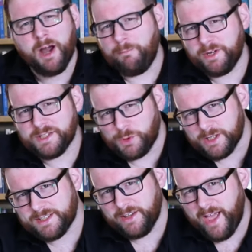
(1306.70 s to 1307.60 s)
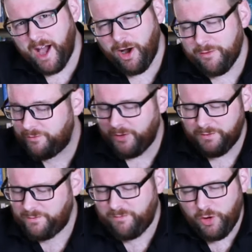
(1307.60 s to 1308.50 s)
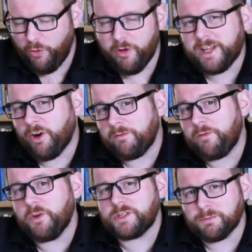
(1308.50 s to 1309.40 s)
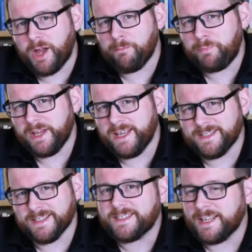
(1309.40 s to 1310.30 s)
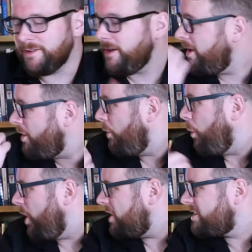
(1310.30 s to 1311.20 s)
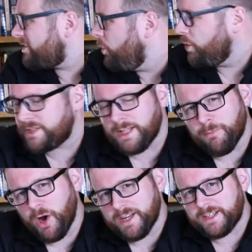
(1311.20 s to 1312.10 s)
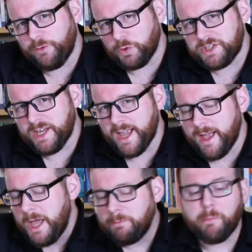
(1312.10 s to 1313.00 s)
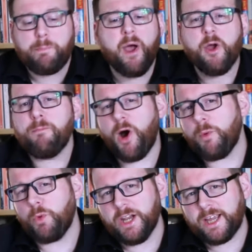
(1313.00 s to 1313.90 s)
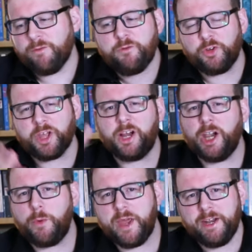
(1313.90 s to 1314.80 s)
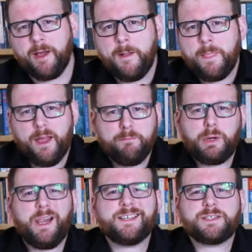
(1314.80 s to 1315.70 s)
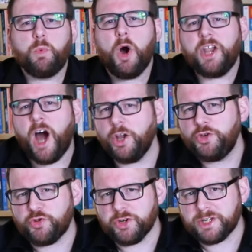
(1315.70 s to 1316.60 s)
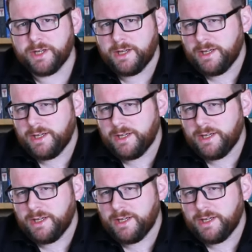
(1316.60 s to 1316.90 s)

be companies worse than that. I've I've already gone through some companies and seen worse scores than minus 48. But bear in mind, we're looking for the glowing plus 100